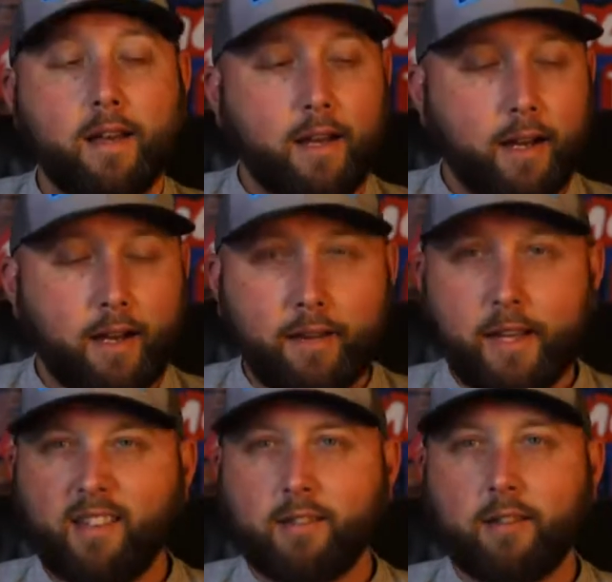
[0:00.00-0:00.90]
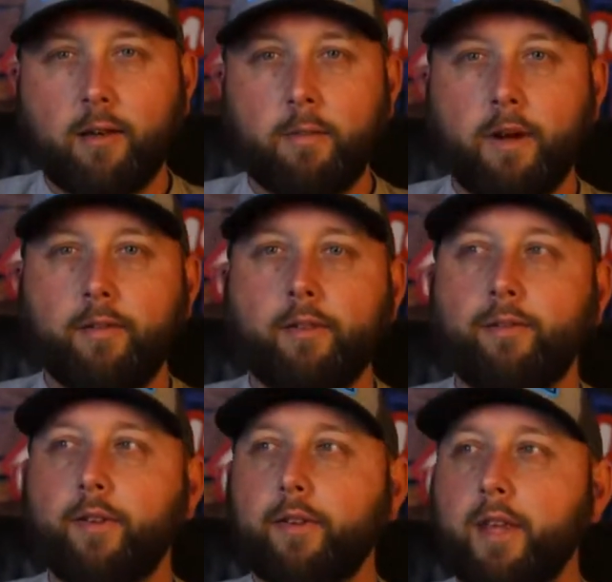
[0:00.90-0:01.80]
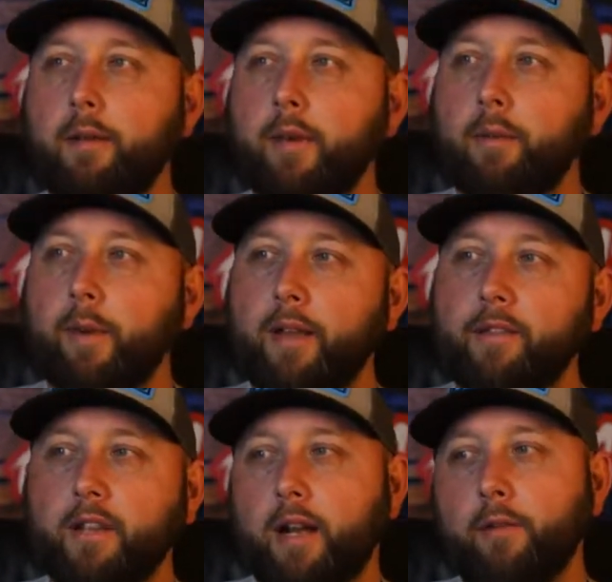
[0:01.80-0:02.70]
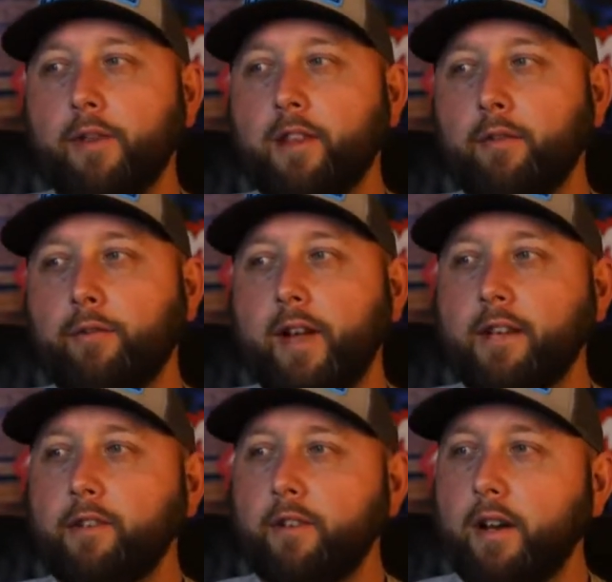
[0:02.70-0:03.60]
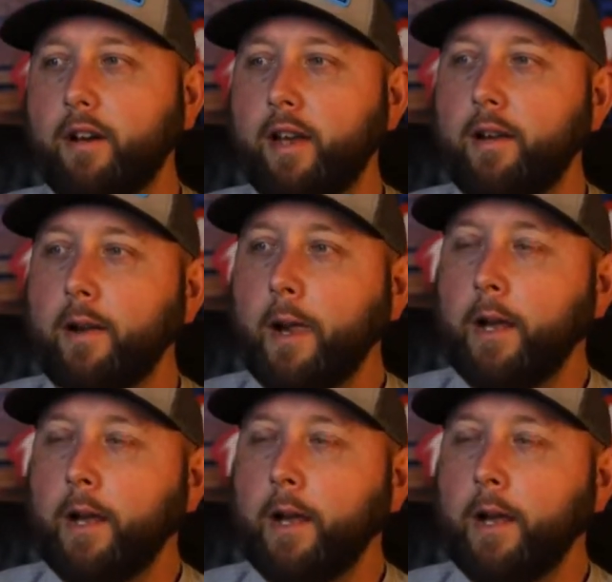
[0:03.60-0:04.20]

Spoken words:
They got some of the Macbeths. I don't think the flats are there yet.